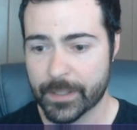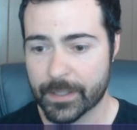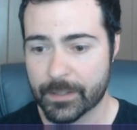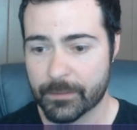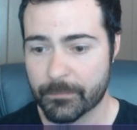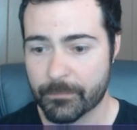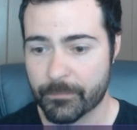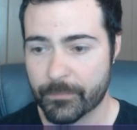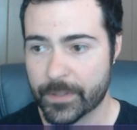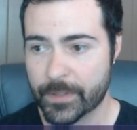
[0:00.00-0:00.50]

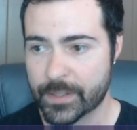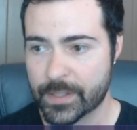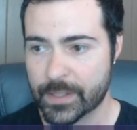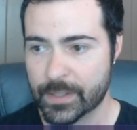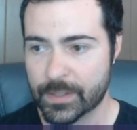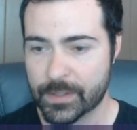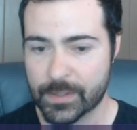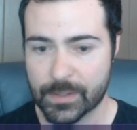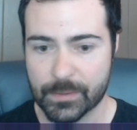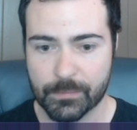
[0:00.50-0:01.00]
This is
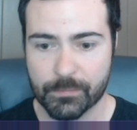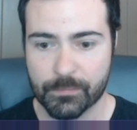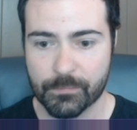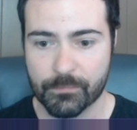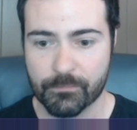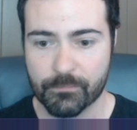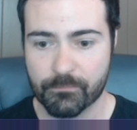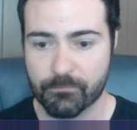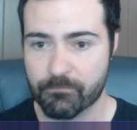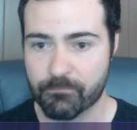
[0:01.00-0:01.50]

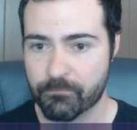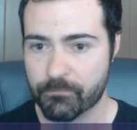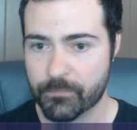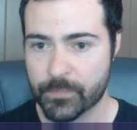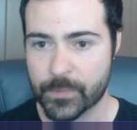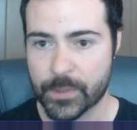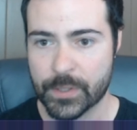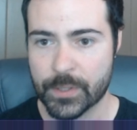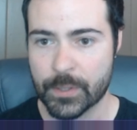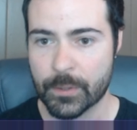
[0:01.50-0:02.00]

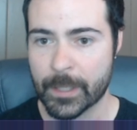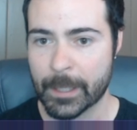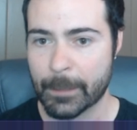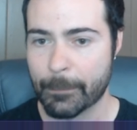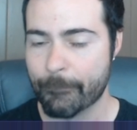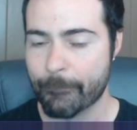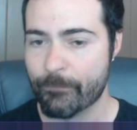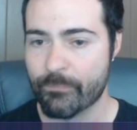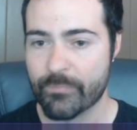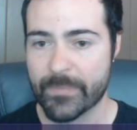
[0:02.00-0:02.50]
doing
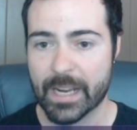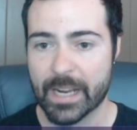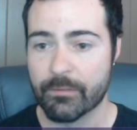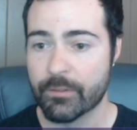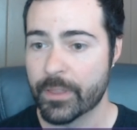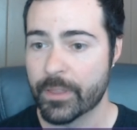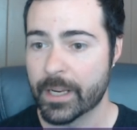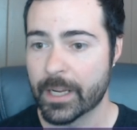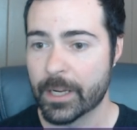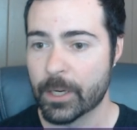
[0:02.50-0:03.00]
everything I
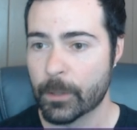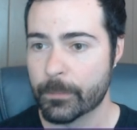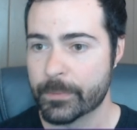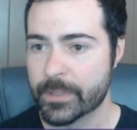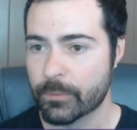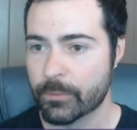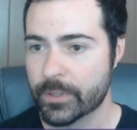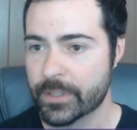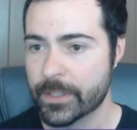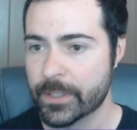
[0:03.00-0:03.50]
hoped it would
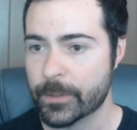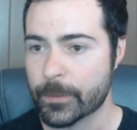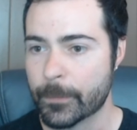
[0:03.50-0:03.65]
do.